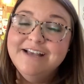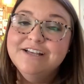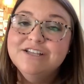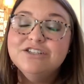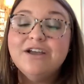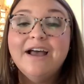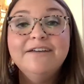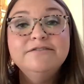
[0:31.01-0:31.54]

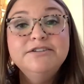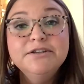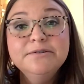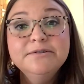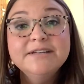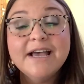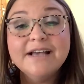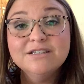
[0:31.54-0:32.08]
So I have two
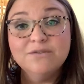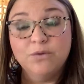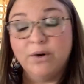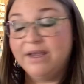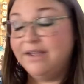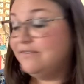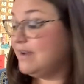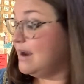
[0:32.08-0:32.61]
tasks for
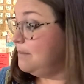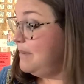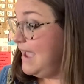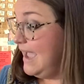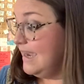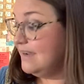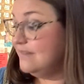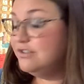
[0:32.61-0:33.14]
you. I've got a
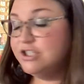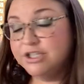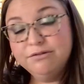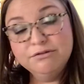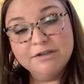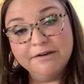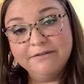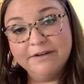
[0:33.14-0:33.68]
bag of
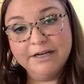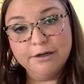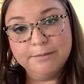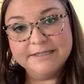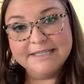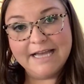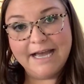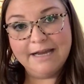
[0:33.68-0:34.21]
shoes over here
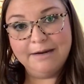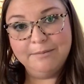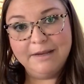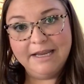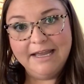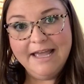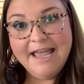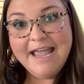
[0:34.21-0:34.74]
beside
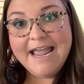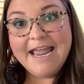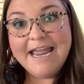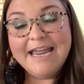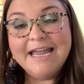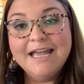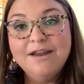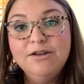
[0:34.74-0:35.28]
me.
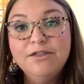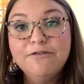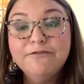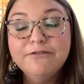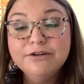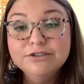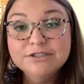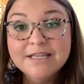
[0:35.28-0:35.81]
And the
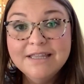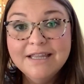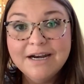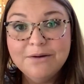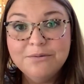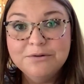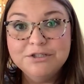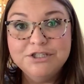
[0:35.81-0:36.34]
first thing that
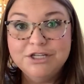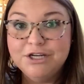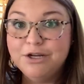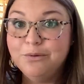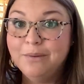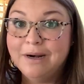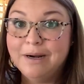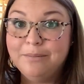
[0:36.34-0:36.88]
I want you to
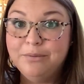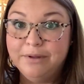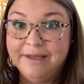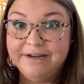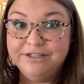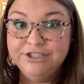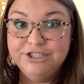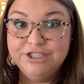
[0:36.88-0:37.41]
do when I pull
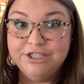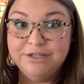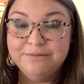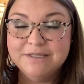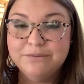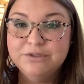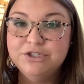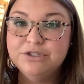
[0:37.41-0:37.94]
out a shoe
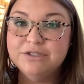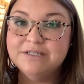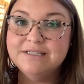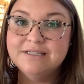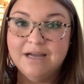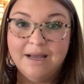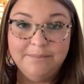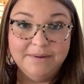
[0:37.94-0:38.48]
is I want you to
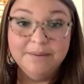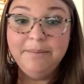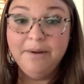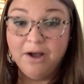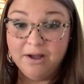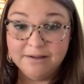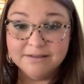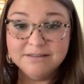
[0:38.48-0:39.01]
stop. I'm going to
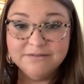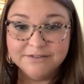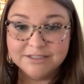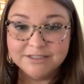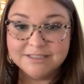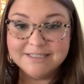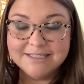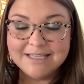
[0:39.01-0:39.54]
pause for
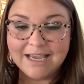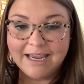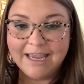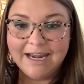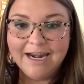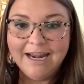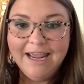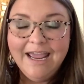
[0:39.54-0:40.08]
just a
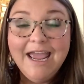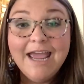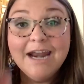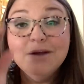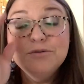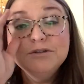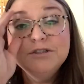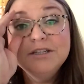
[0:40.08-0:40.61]
second. And I
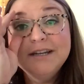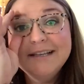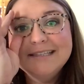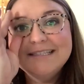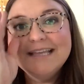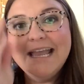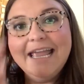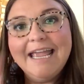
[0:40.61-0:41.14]
want you to
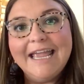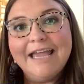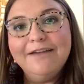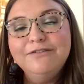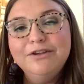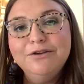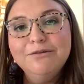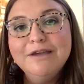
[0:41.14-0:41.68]
see
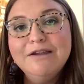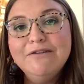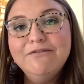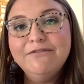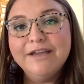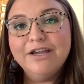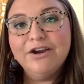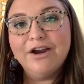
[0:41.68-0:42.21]
if you can
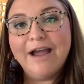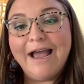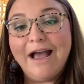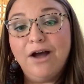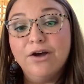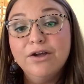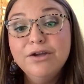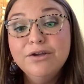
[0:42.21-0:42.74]
figure
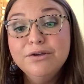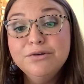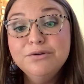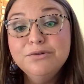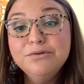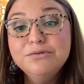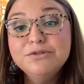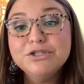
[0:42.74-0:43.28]
out
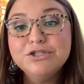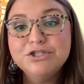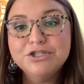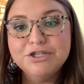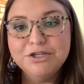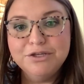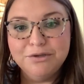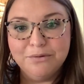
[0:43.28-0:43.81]
whose
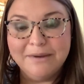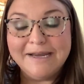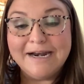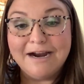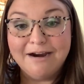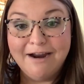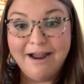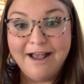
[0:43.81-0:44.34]
shoe in
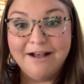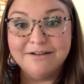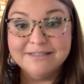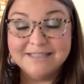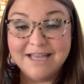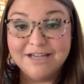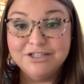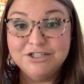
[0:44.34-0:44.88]
our house
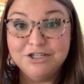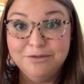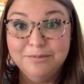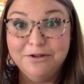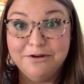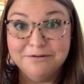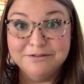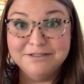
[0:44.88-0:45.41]
that shoe
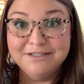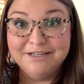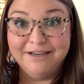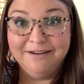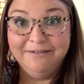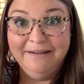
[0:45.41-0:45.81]
belongs to.